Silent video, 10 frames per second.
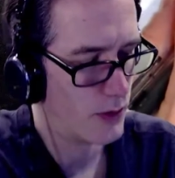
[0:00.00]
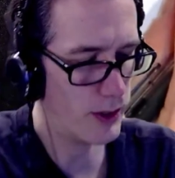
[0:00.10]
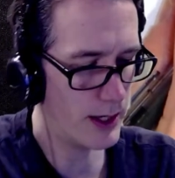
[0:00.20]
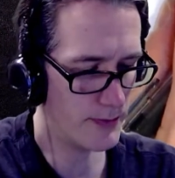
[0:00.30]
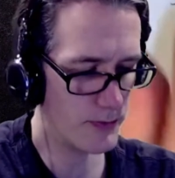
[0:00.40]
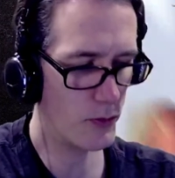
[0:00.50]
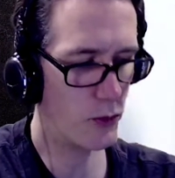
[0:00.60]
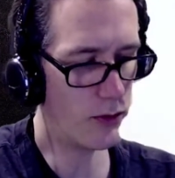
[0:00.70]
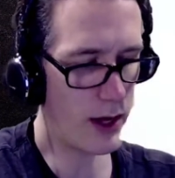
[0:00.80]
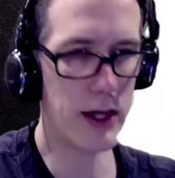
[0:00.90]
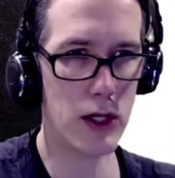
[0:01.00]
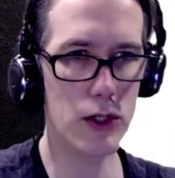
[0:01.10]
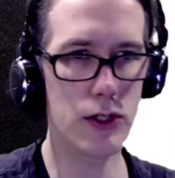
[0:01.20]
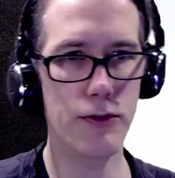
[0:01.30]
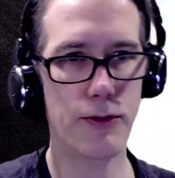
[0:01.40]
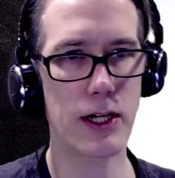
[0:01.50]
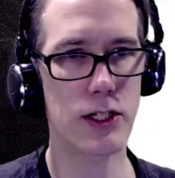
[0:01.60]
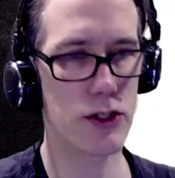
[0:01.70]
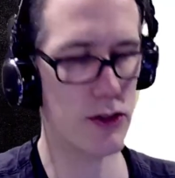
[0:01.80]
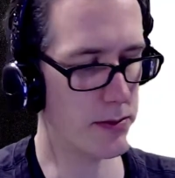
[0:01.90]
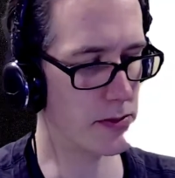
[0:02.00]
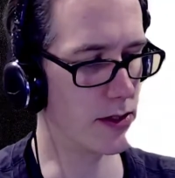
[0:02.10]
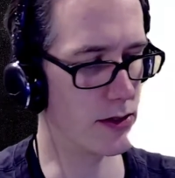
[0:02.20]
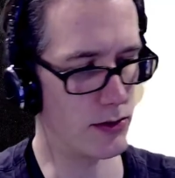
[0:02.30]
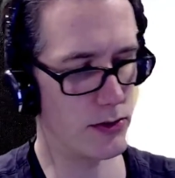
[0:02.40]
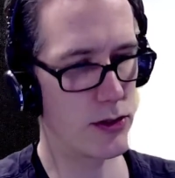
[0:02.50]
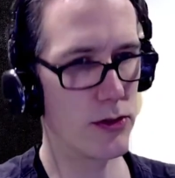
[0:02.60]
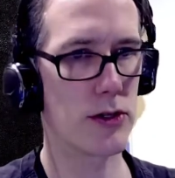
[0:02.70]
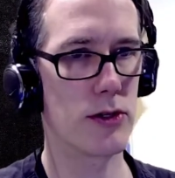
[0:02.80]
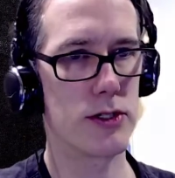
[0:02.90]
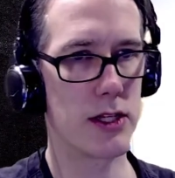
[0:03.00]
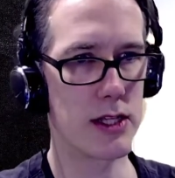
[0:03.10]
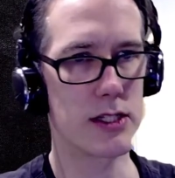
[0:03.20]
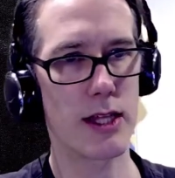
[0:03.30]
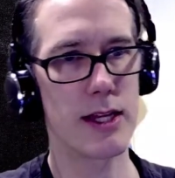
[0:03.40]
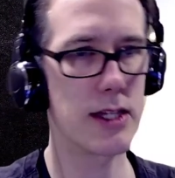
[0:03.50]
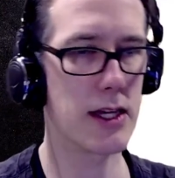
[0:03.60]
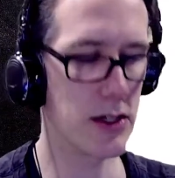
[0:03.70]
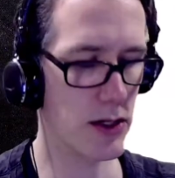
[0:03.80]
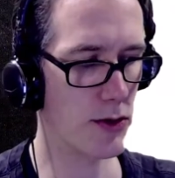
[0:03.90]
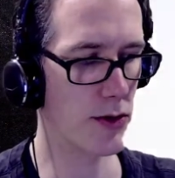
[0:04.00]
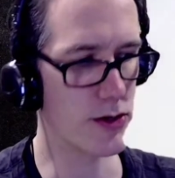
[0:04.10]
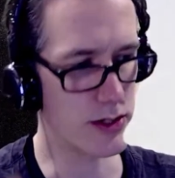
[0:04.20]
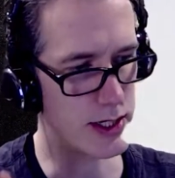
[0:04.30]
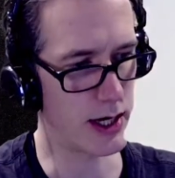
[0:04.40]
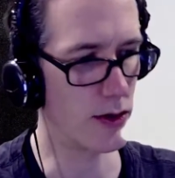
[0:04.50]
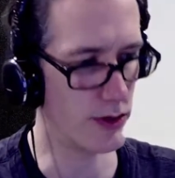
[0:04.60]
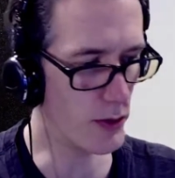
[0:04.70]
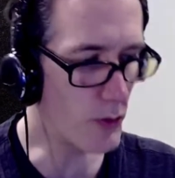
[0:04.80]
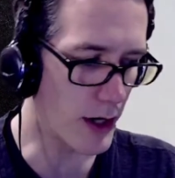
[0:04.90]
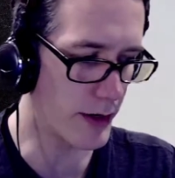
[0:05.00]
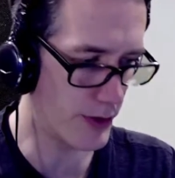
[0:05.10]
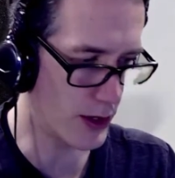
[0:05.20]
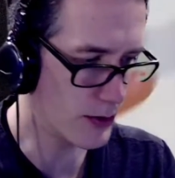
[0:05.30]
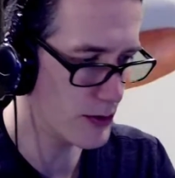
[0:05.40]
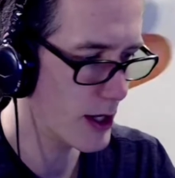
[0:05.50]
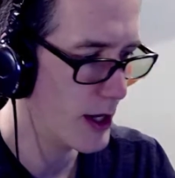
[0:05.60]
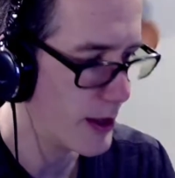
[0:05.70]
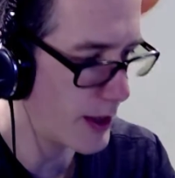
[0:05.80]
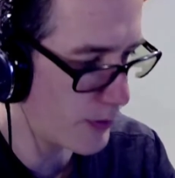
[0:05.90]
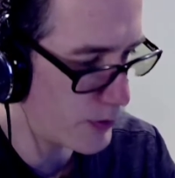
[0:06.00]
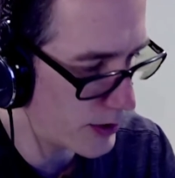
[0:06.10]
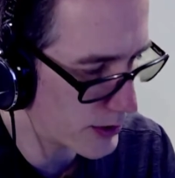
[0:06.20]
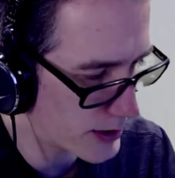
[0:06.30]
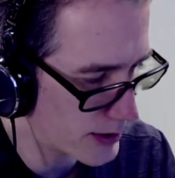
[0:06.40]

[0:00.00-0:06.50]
Well, I could do fraction strips and do 2/3 and then slice it into quarters and take only one of those. That would look